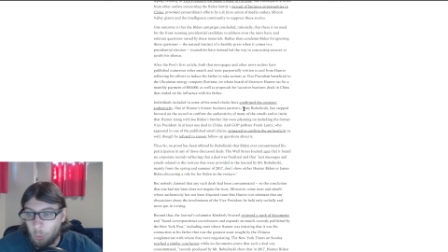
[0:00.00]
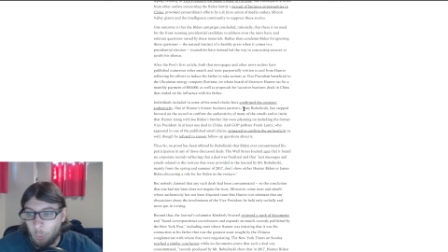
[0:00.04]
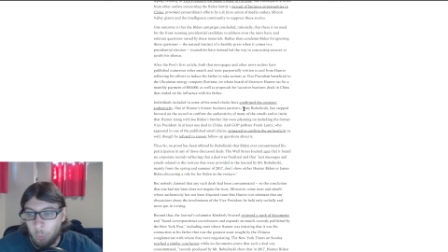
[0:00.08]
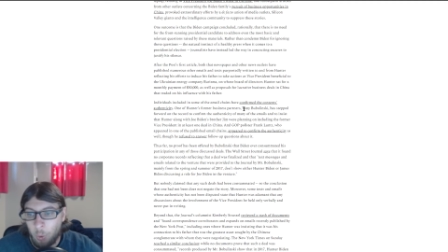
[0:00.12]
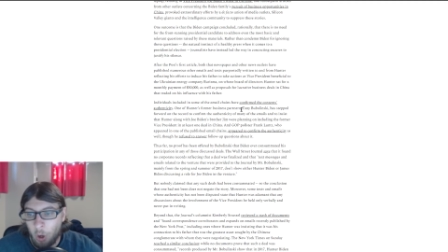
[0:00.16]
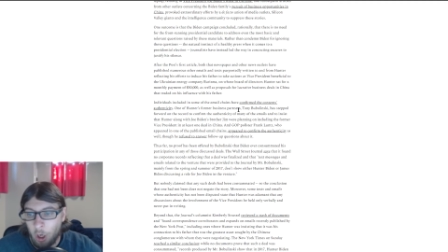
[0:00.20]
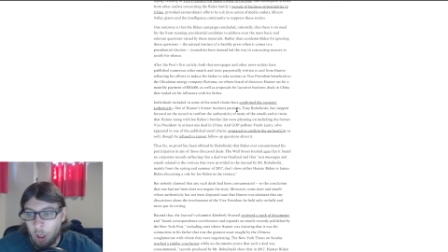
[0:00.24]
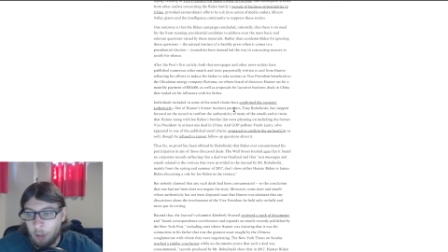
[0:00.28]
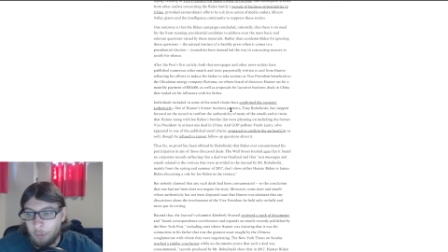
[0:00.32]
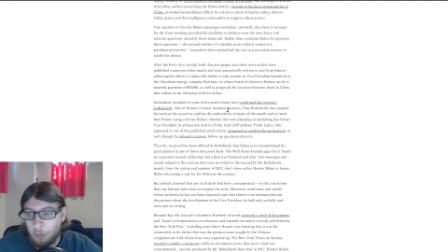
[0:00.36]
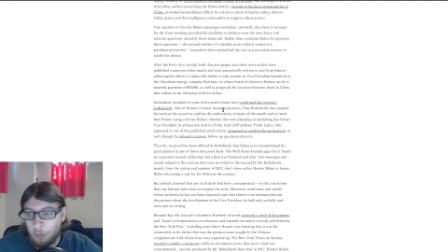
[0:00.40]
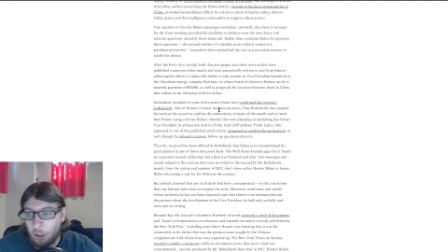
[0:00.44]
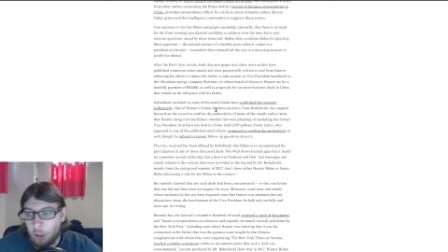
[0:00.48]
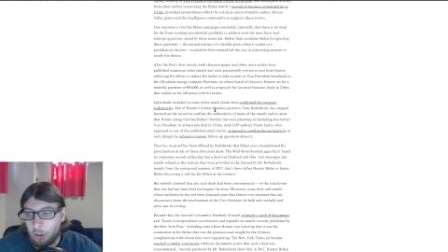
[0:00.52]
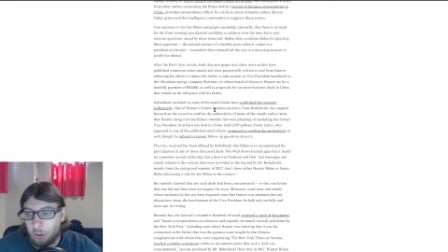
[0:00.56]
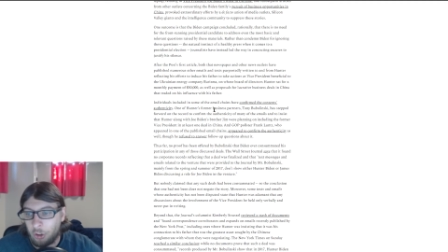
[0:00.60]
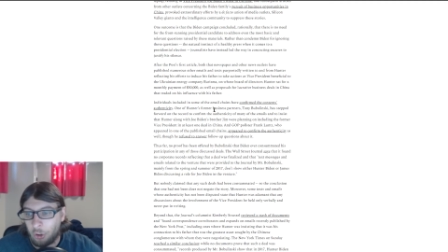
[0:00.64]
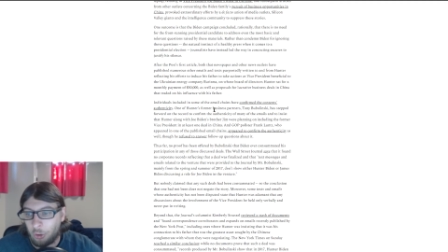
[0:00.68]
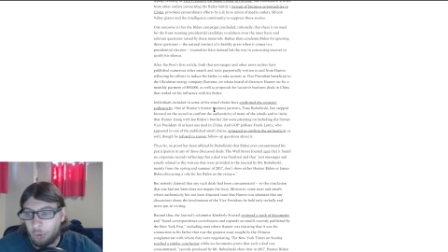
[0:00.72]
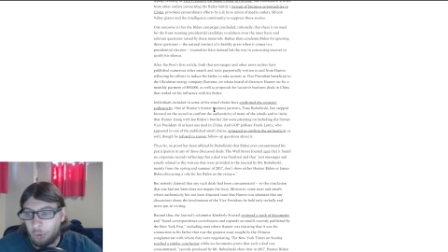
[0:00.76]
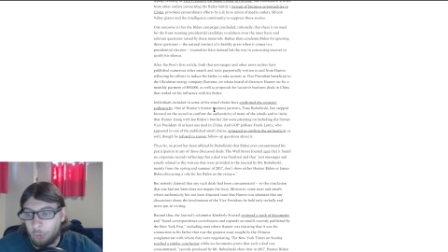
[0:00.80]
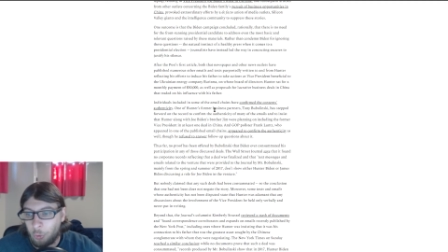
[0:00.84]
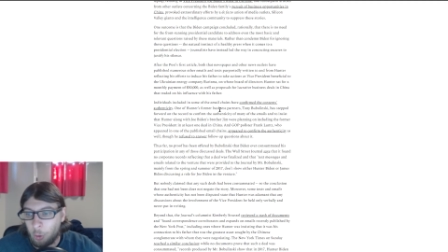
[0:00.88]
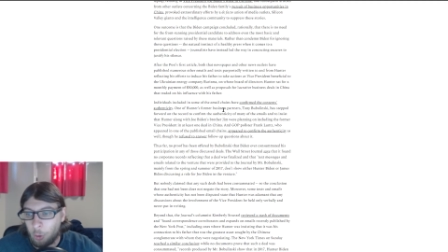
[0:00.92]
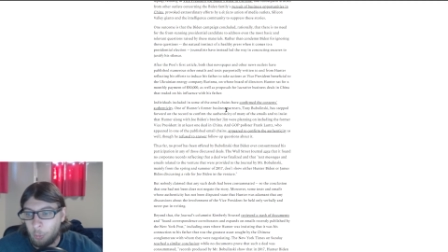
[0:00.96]
One of
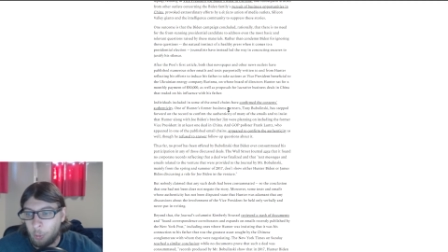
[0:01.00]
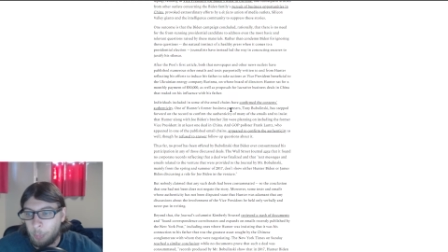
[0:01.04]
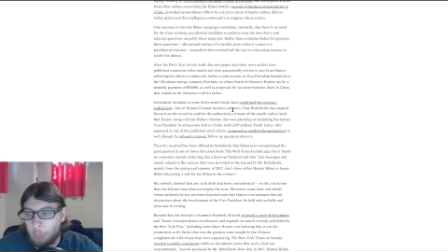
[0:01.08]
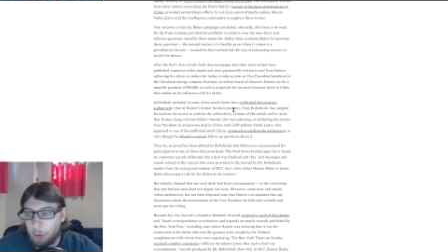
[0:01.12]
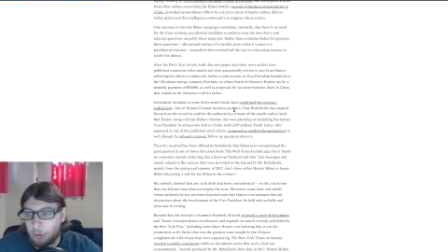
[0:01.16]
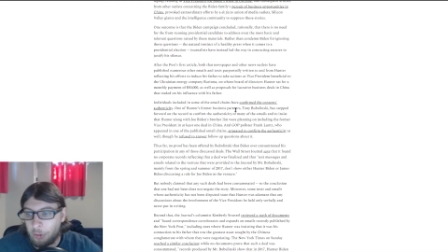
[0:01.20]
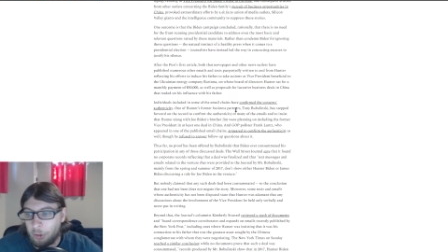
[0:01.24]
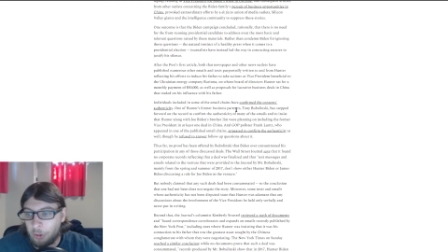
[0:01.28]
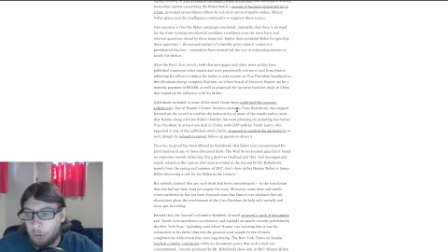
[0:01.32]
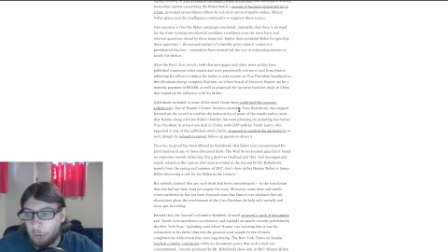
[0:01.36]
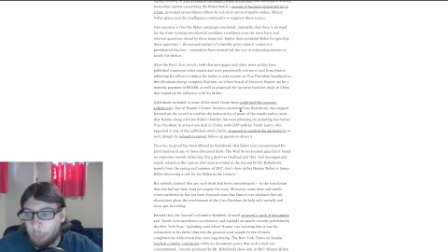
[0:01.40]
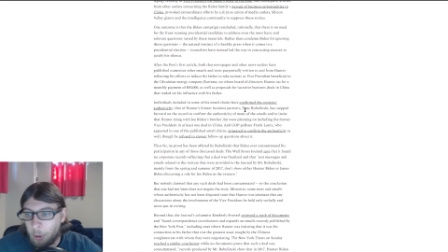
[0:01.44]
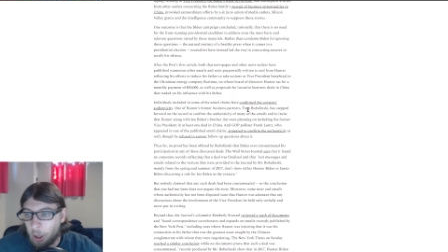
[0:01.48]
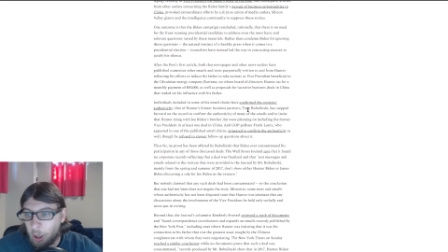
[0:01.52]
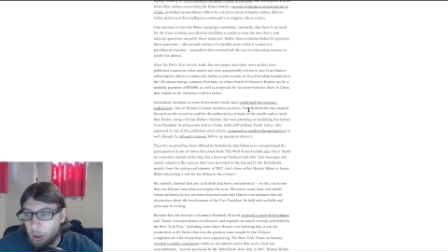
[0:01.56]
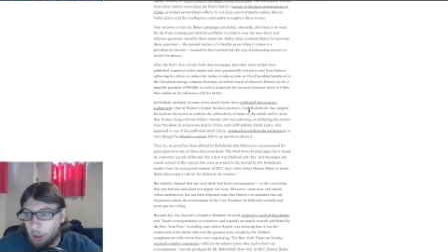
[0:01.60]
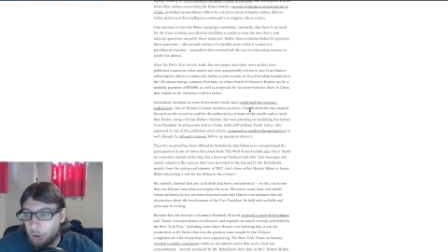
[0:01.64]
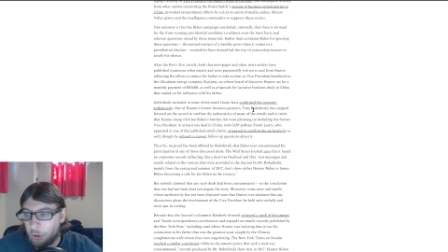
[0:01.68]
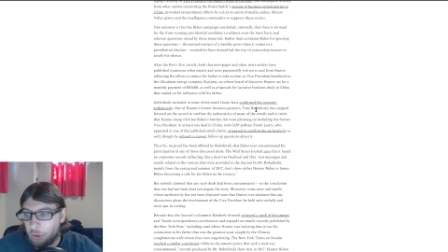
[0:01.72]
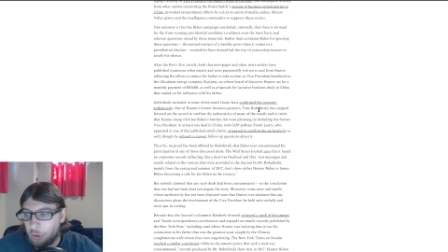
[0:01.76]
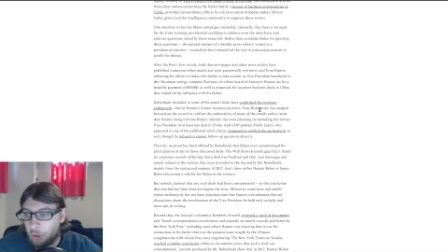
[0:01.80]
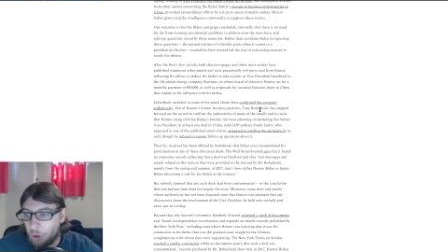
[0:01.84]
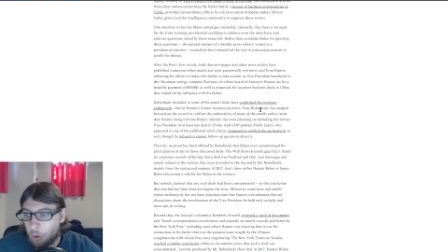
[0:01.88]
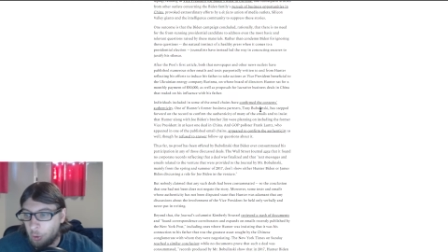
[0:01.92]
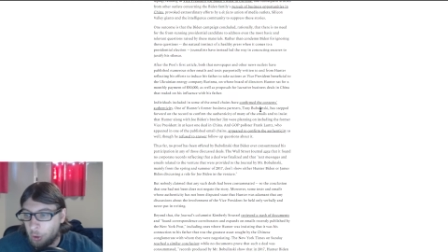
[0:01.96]
Hunter's former business
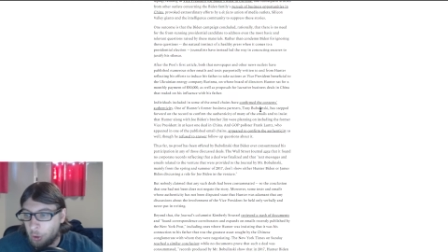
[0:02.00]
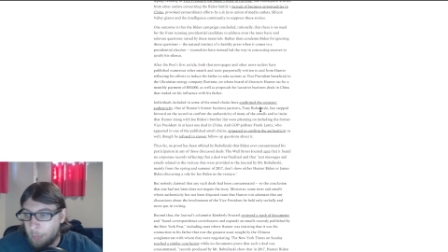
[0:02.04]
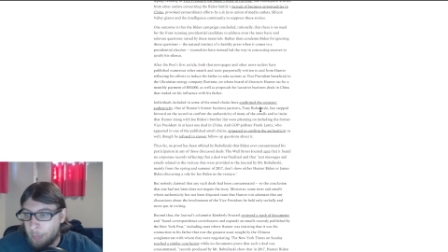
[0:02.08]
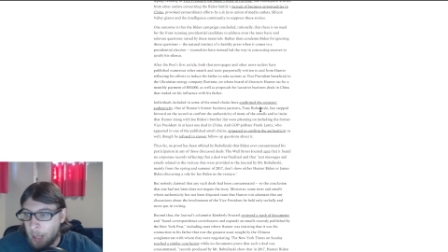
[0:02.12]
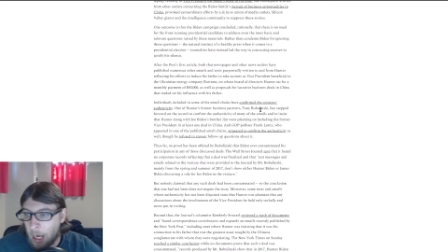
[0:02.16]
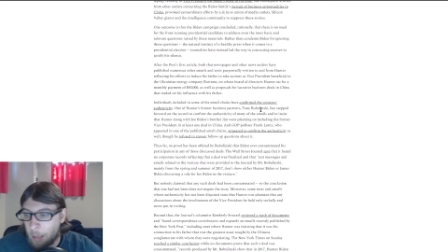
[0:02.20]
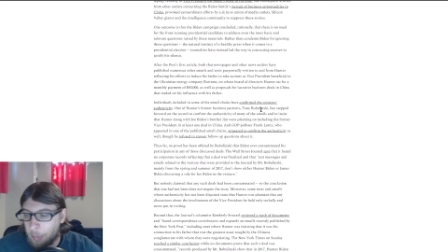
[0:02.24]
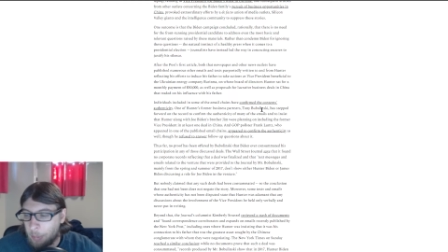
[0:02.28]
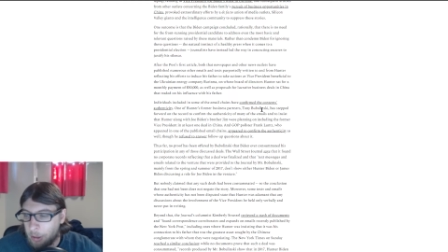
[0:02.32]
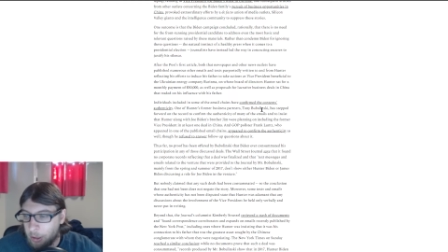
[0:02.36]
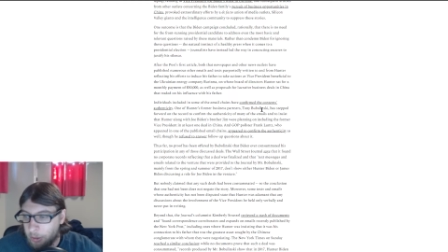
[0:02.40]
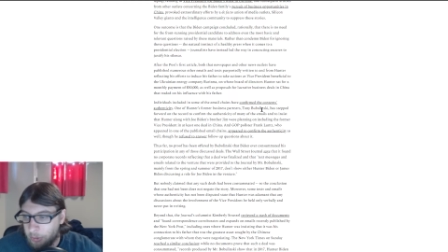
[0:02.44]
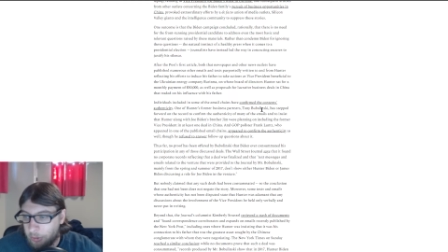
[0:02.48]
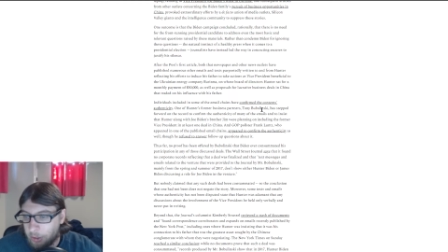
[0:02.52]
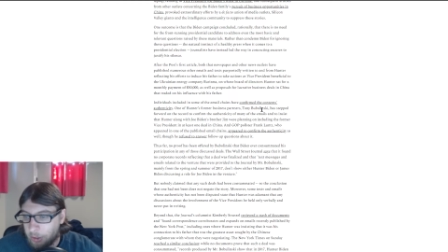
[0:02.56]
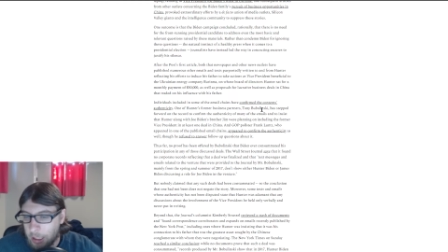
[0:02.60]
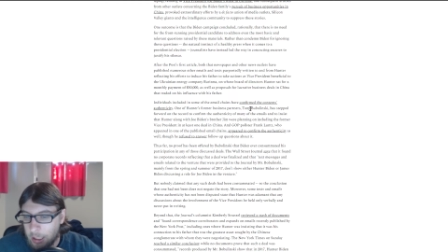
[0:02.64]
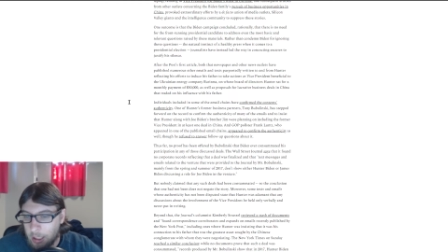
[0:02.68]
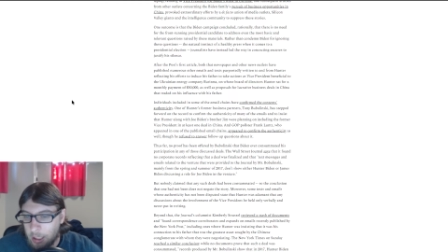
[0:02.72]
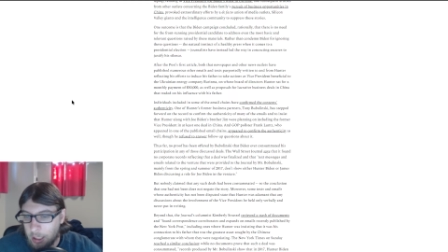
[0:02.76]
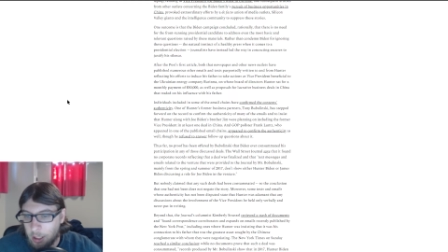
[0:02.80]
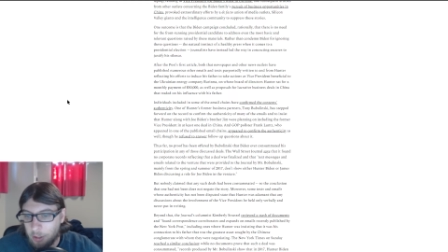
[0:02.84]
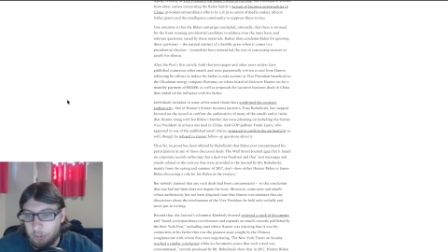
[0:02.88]
partners, Tony Bobulinski,